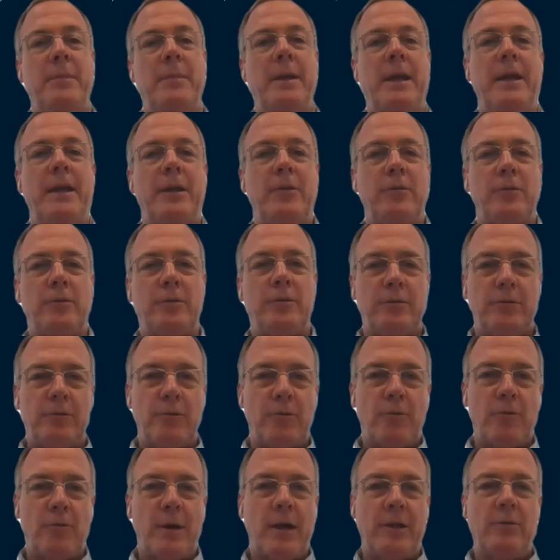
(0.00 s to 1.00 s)
in
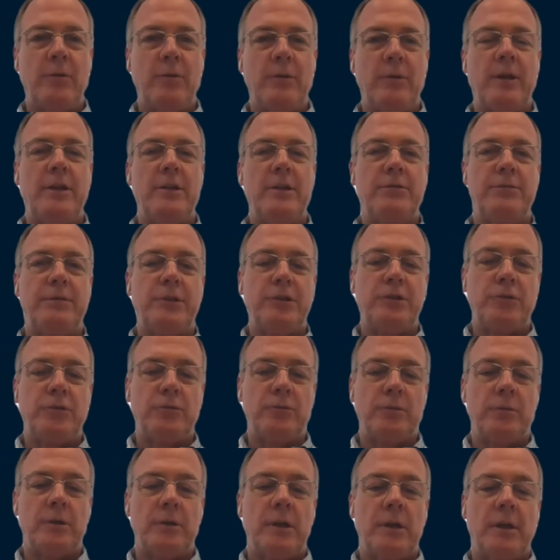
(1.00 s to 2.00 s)
revenues compared to
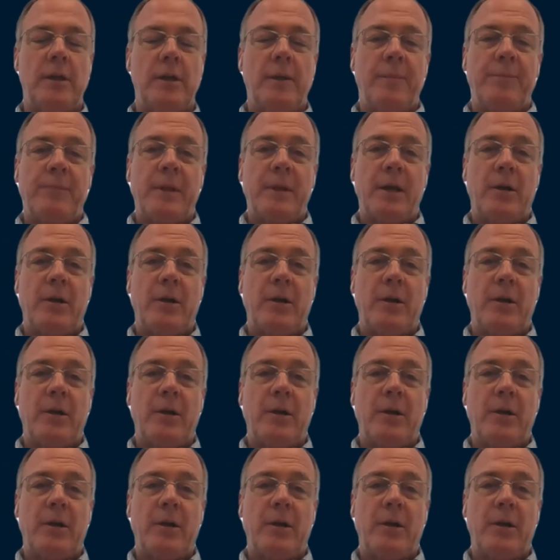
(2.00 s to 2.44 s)
4.5%